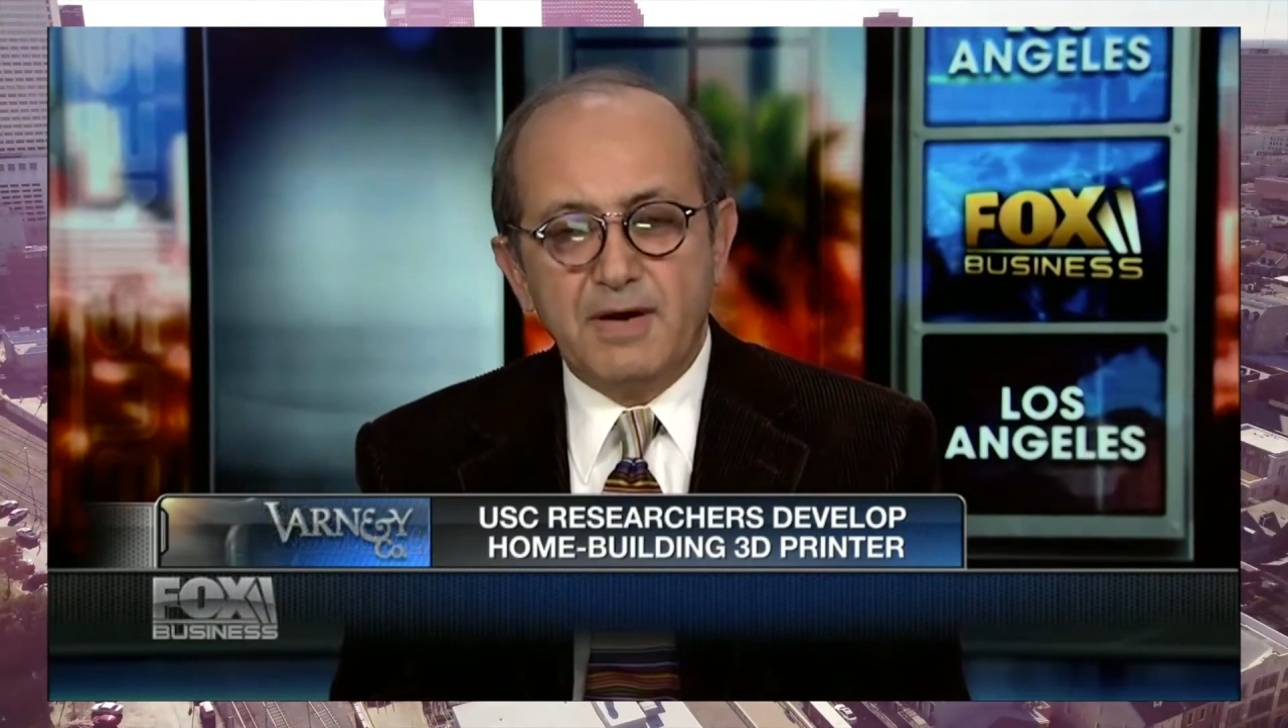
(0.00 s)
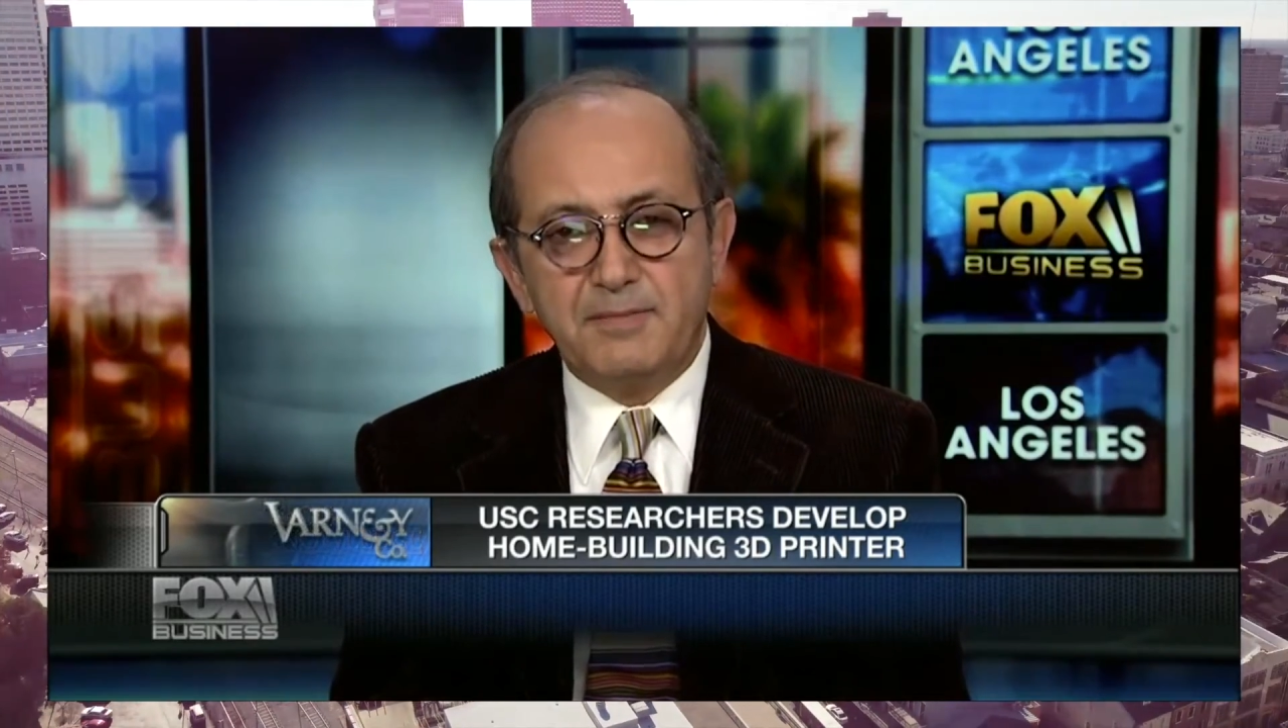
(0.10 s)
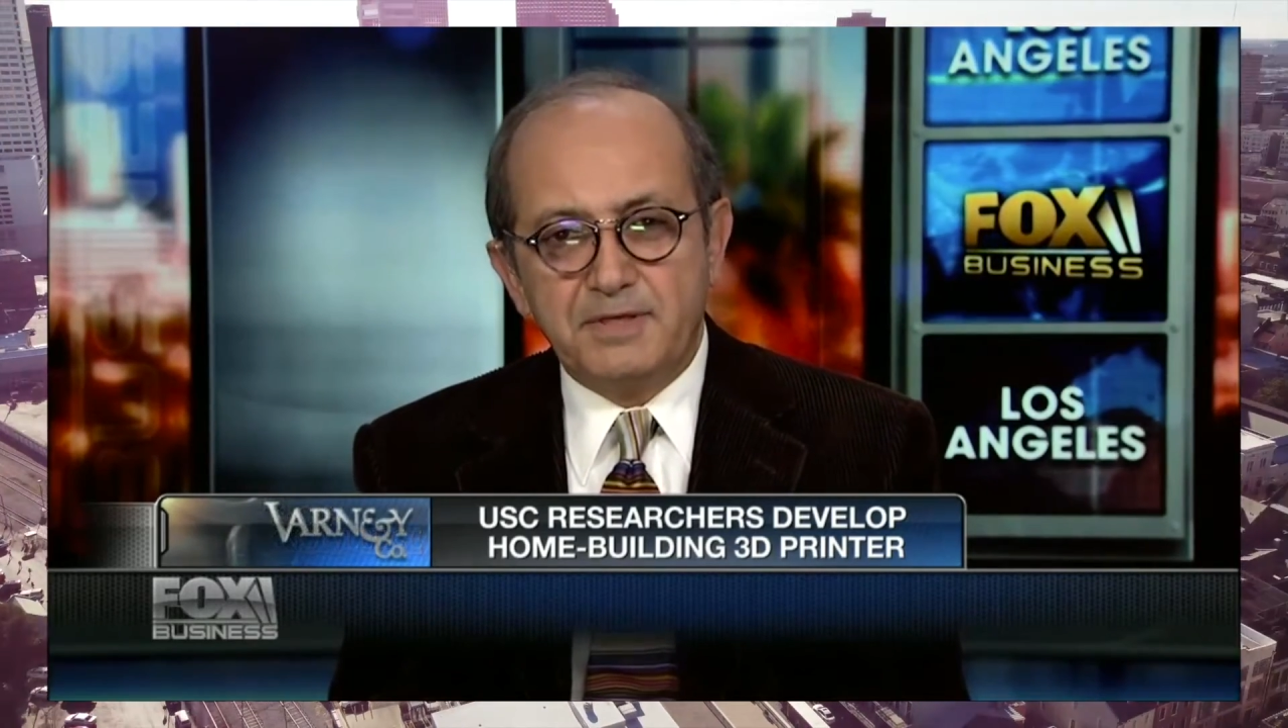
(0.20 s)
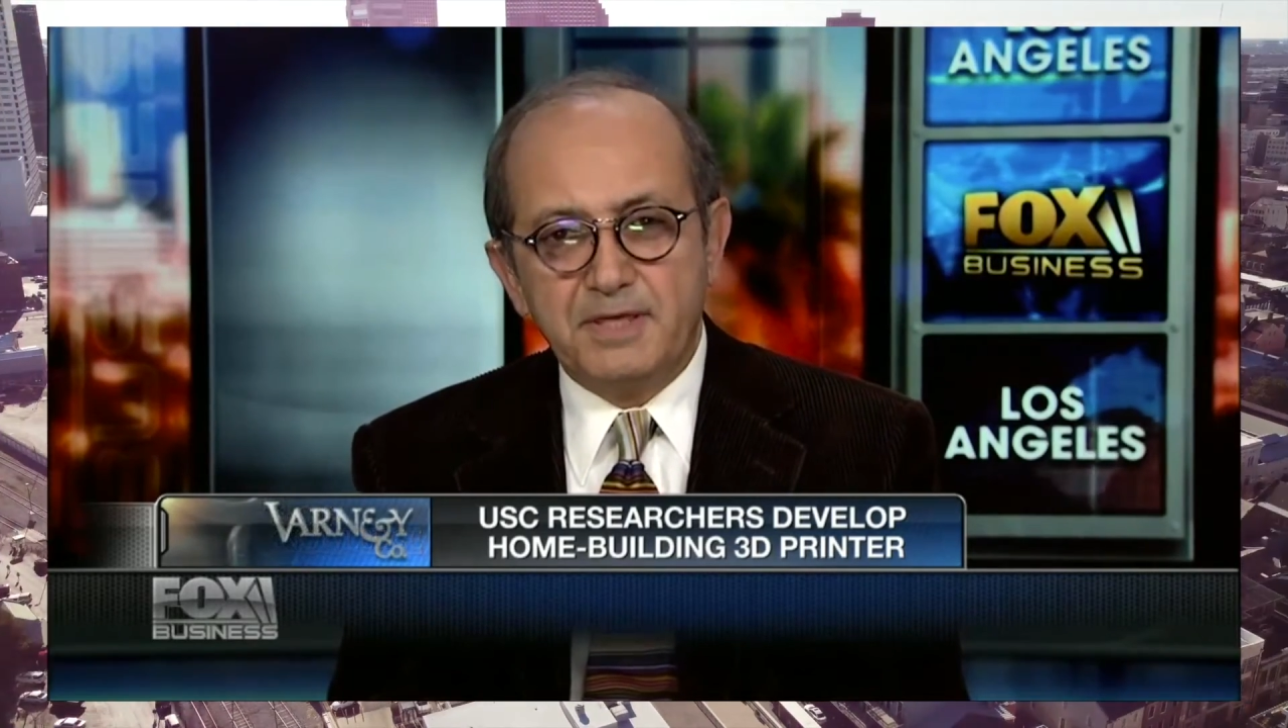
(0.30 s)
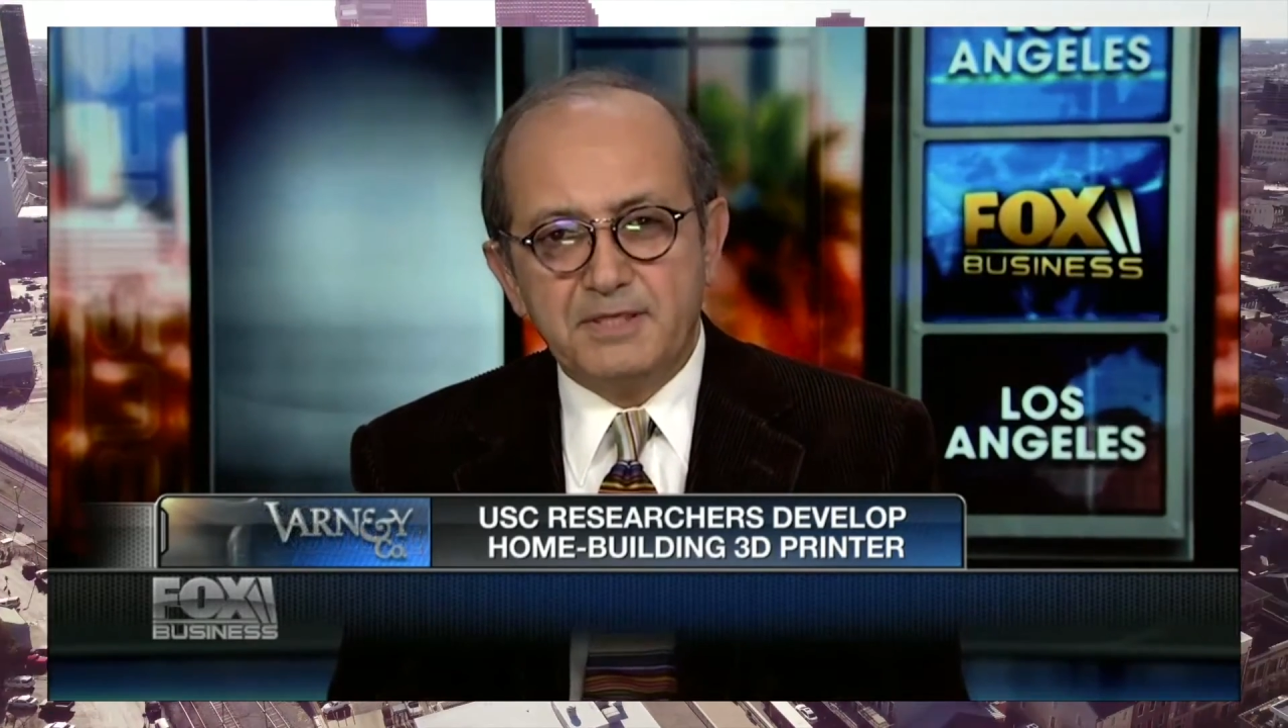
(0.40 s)

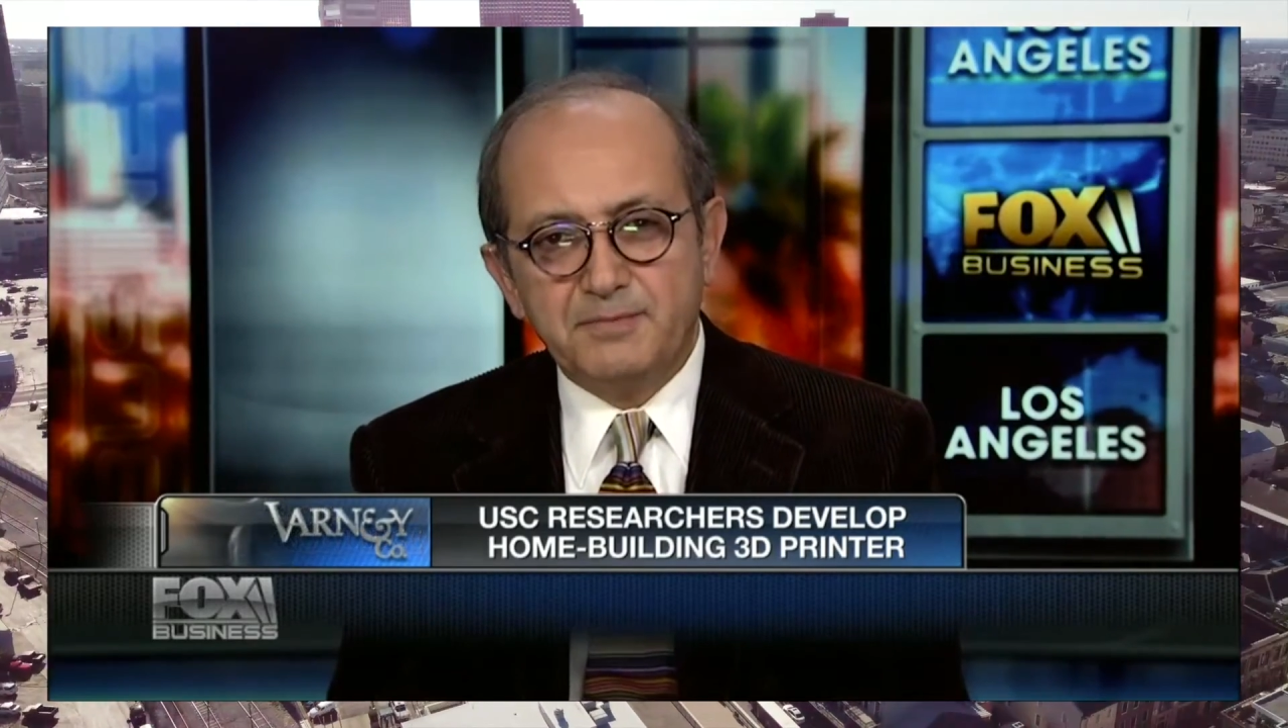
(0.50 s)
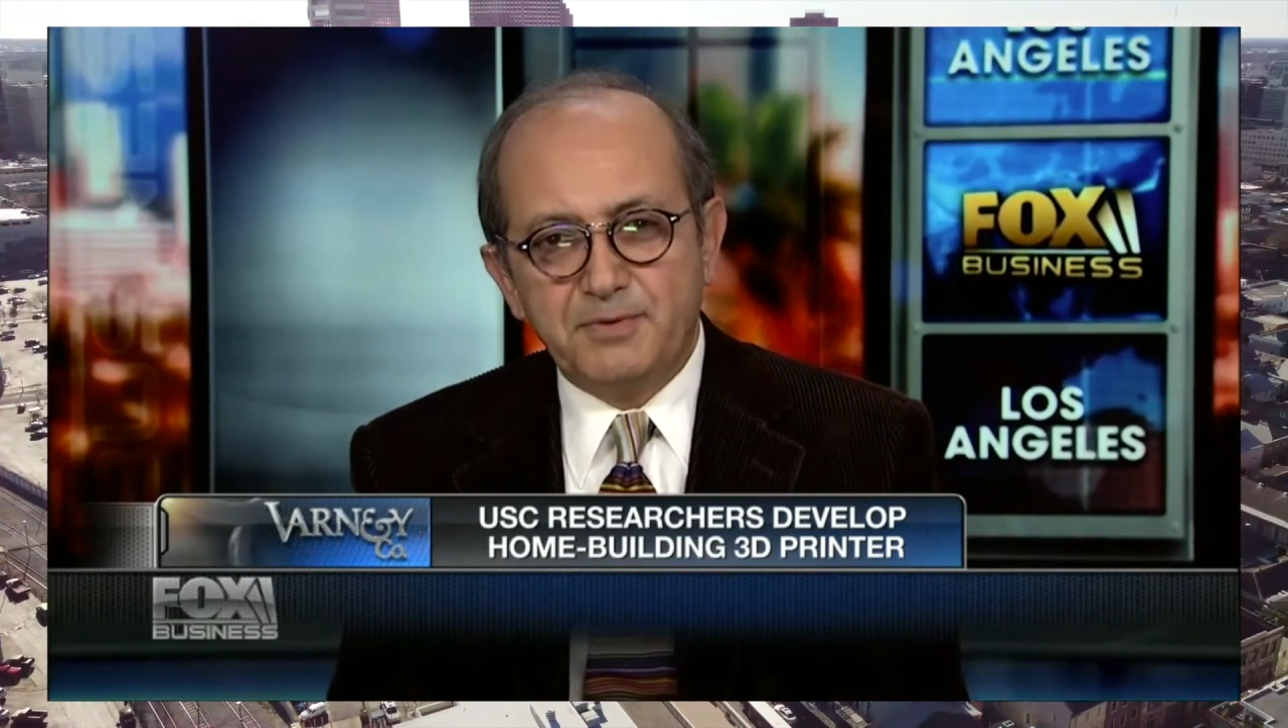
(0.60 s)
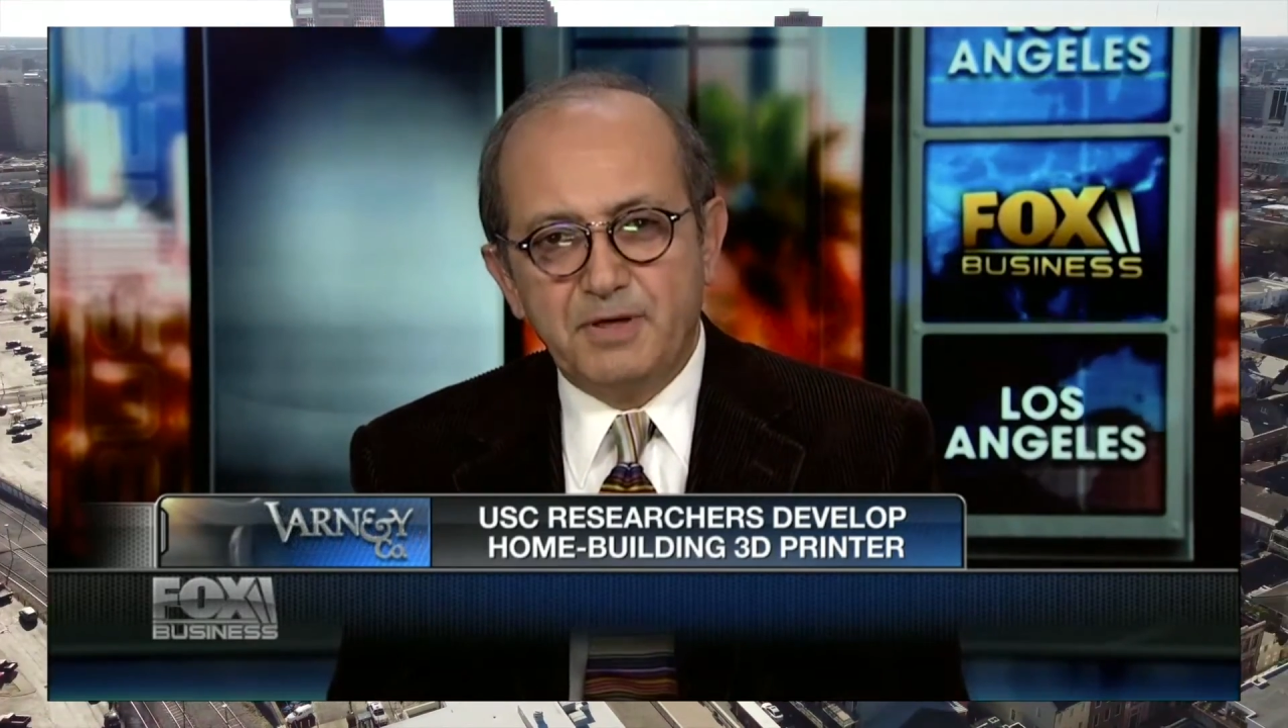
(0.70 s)
fabrication